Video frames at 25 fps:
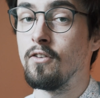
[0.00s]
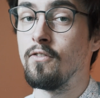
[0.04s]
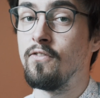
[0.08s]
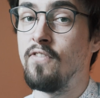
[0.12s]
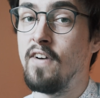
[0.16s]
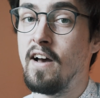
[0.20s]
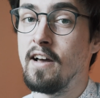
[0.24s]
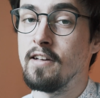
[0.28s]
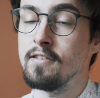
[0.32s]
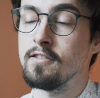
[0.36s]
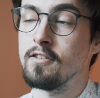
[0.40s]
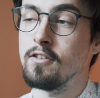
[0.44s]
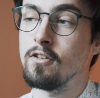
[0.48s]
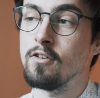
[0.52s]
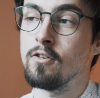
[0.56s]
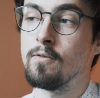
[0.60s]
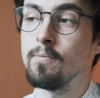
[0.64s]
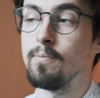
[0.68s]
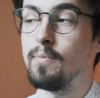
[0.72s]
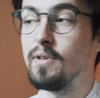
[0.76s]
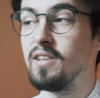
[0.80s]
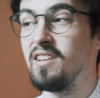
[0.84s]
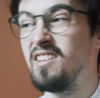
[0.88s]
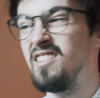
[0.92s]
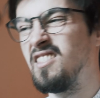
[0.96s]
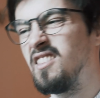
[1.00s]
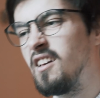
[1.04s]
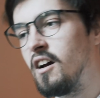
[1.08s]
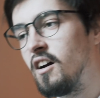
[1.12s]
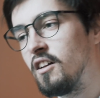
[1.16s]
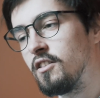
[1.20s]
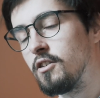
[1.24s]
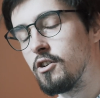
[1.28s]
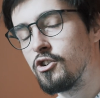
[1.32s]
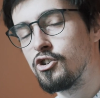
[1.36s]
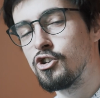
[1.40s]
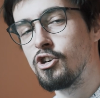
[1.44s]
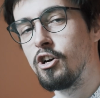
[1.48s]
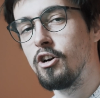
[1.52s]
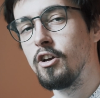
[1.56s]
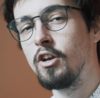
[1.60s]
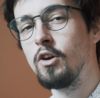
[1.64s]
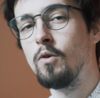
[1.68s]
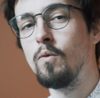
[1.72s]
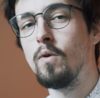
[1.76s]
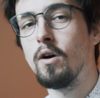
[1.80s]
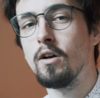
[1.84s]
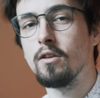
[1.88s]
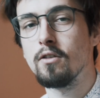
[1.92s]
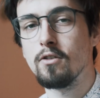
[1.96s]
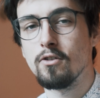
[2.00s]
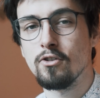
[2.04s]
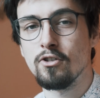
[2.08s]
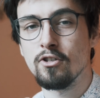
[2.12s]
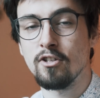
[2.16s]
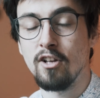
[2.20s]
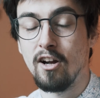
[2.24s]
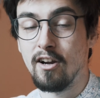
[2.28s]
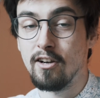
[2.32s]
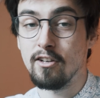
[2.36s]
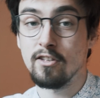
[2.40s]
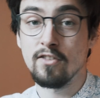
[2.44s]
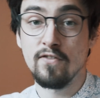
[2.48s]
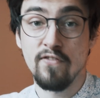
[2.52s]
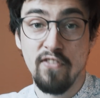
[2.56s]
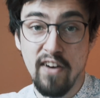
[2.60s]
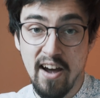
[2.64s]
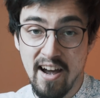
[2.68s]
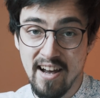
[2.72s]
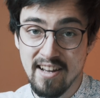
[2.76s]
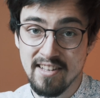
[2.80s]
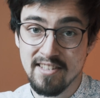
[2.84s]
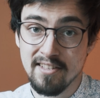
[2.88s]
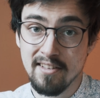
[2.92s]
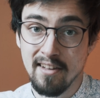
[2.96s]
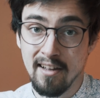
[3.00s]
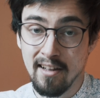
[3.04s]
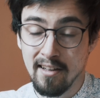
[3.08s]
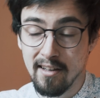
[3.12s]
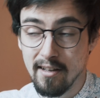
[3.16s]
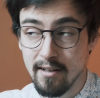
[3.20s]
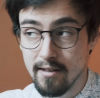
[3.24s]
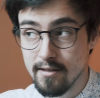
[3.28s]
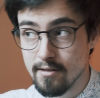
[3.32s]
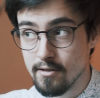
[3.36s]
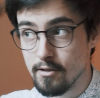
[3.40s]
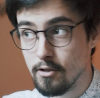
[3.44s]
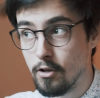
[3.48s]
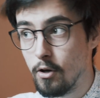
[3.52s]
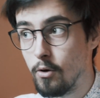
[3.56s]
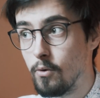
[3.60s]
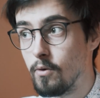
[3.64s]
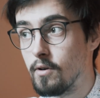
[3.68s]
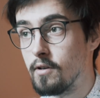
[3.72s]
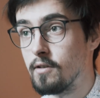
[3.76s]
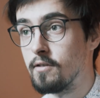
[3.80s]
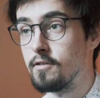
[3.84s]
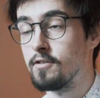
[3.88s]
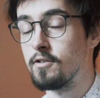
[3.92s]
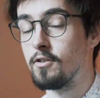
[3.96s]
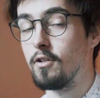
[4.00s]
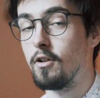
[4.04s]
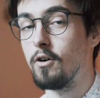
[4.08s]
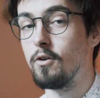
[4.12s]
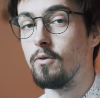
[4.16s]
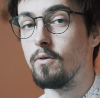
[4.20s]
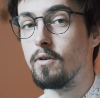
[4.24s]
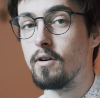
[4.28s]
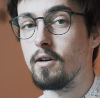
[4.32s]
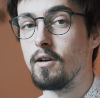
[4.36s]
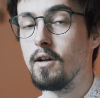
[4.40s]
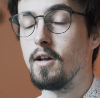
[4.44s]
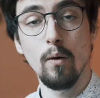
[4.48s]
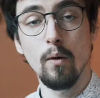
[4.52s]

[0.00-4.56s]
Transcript: and faster, but in the other shot you want to start fast and get slower and slower.